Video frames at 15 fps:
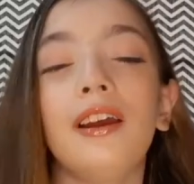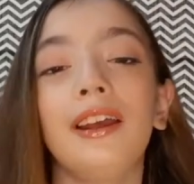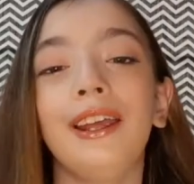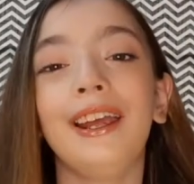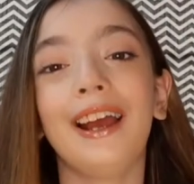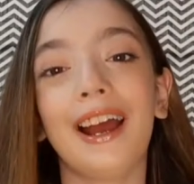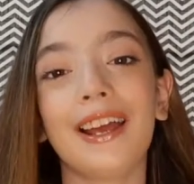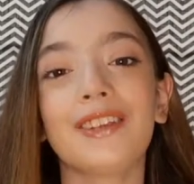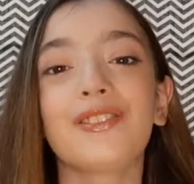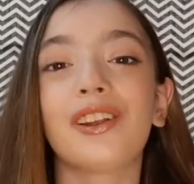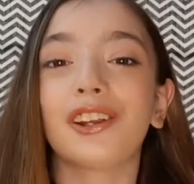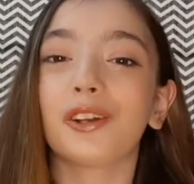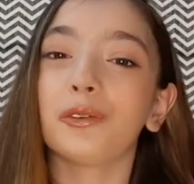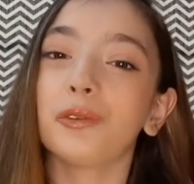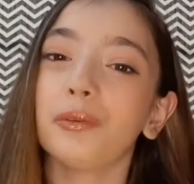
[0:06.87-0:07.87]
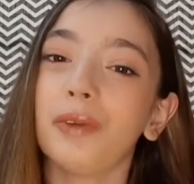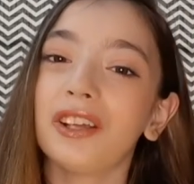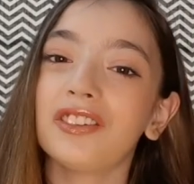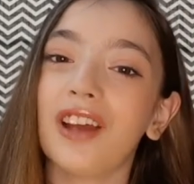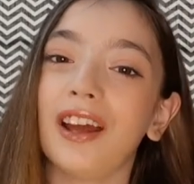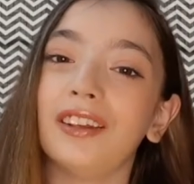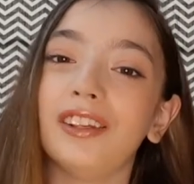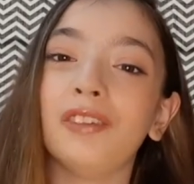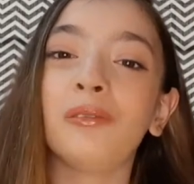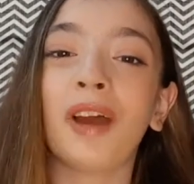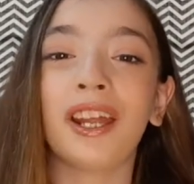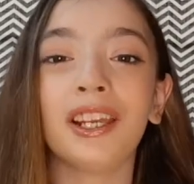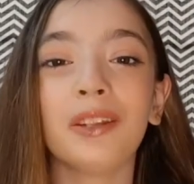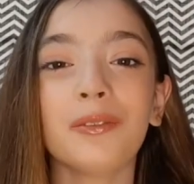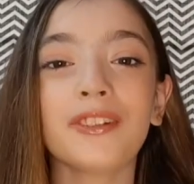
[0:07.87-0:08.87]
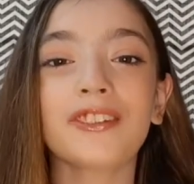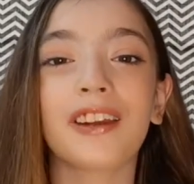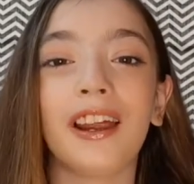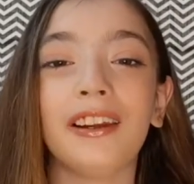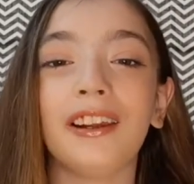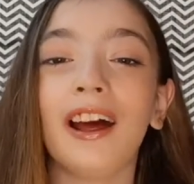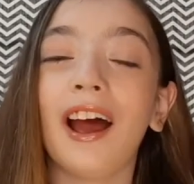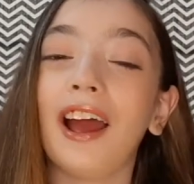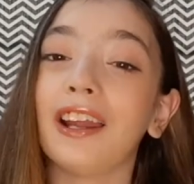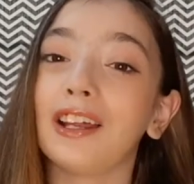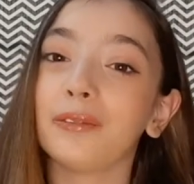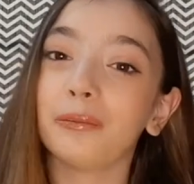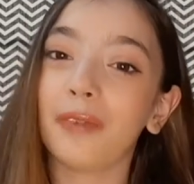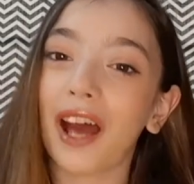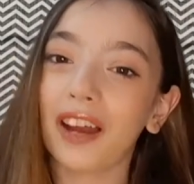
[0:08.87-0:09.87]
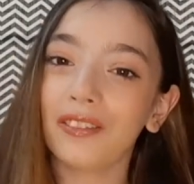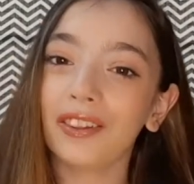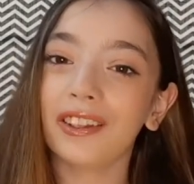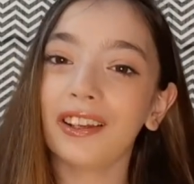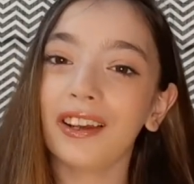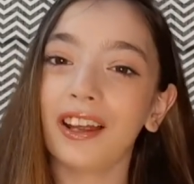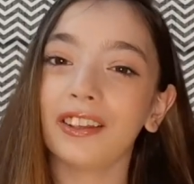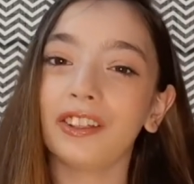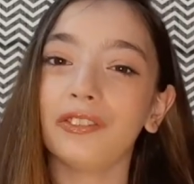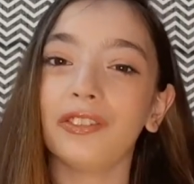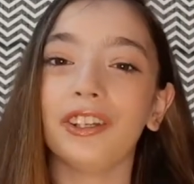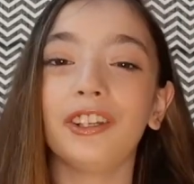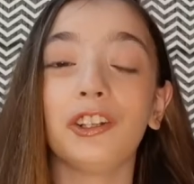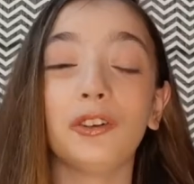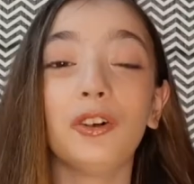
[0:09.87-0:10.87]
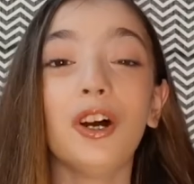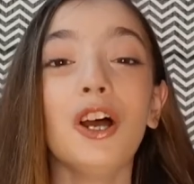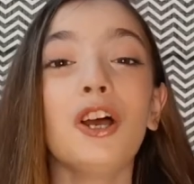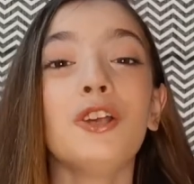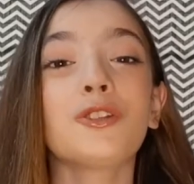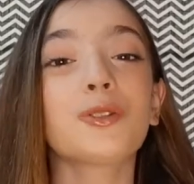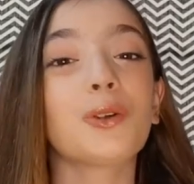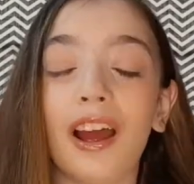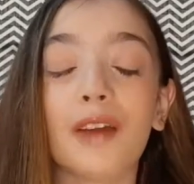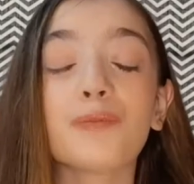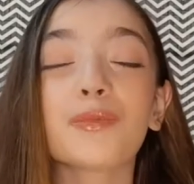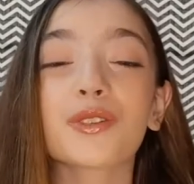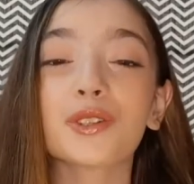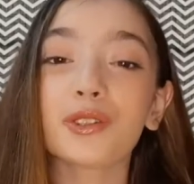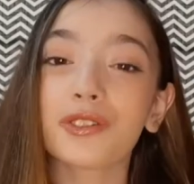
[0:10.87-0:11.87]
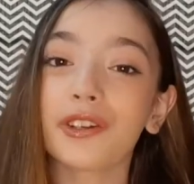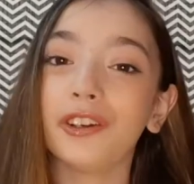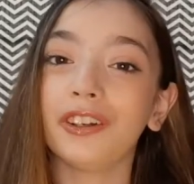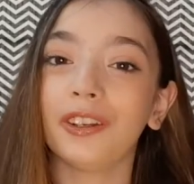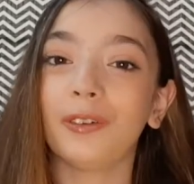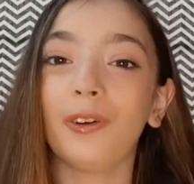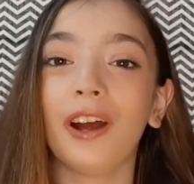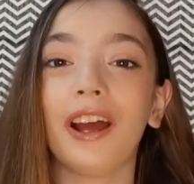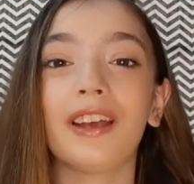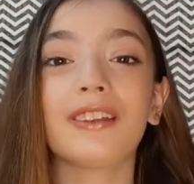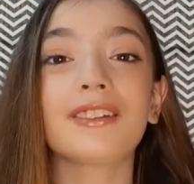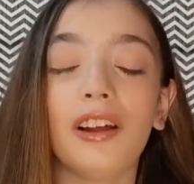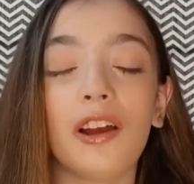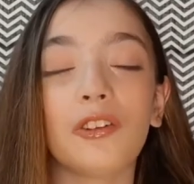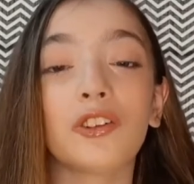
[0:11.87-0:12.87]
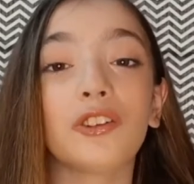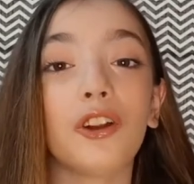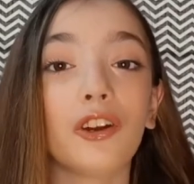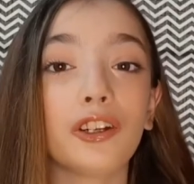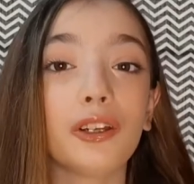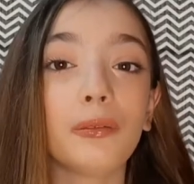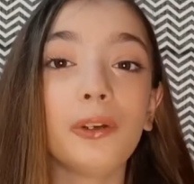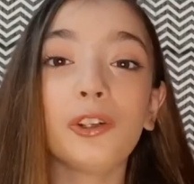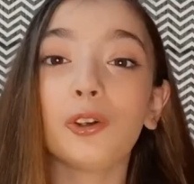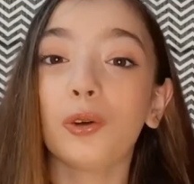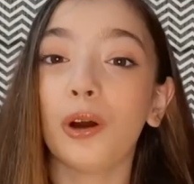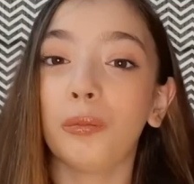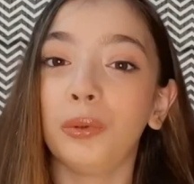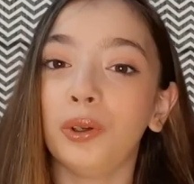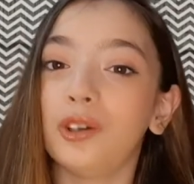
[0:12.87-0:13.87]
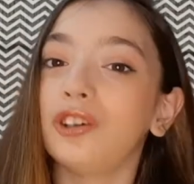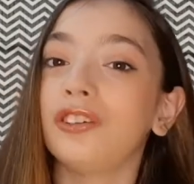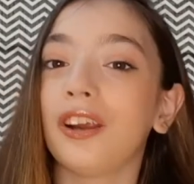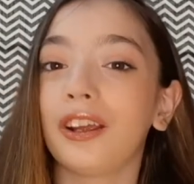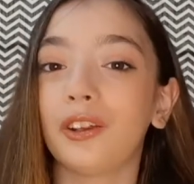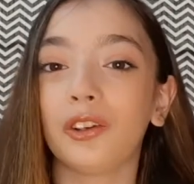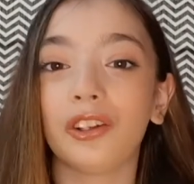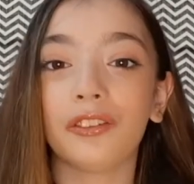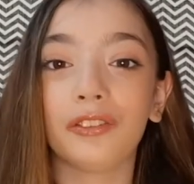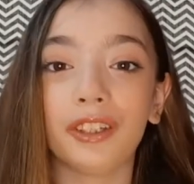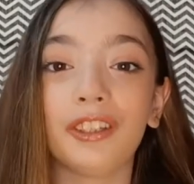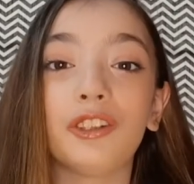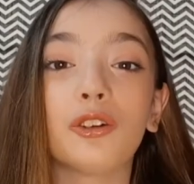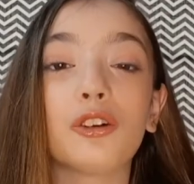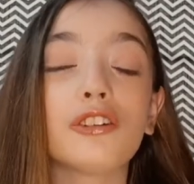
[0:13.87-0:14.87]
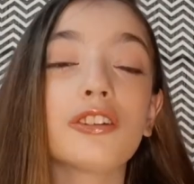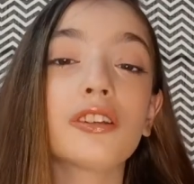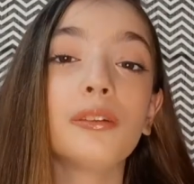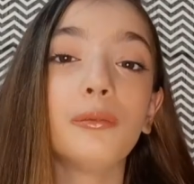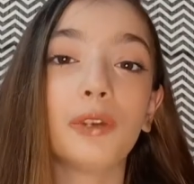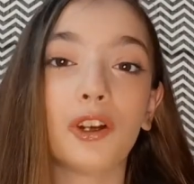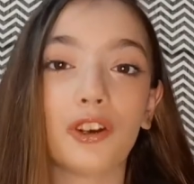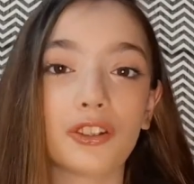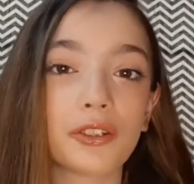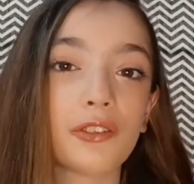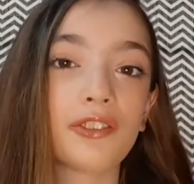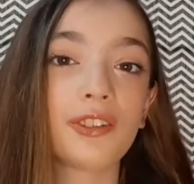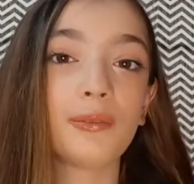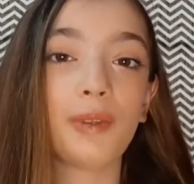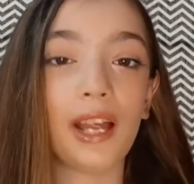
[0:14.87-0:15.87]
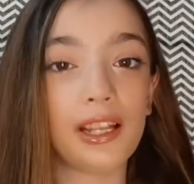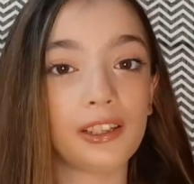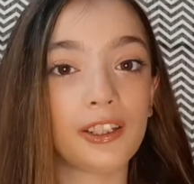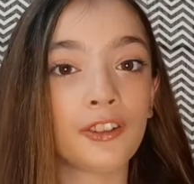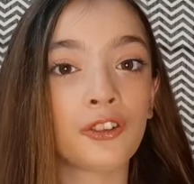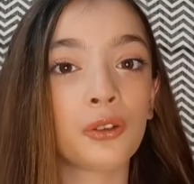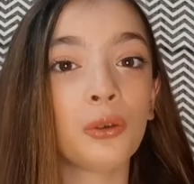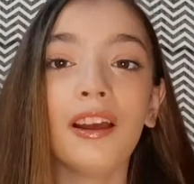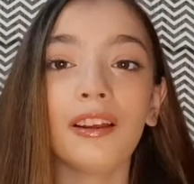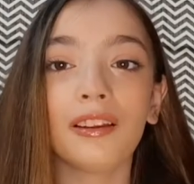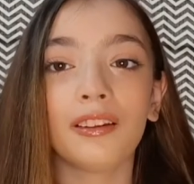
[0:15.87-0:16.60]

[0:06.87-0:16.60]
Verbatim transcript: Hey guys, welcome to my channel. My name is Raiyna and I'm back with another video. So I'm so sorry you guys, I was not able to upload regular videos because of some health issue.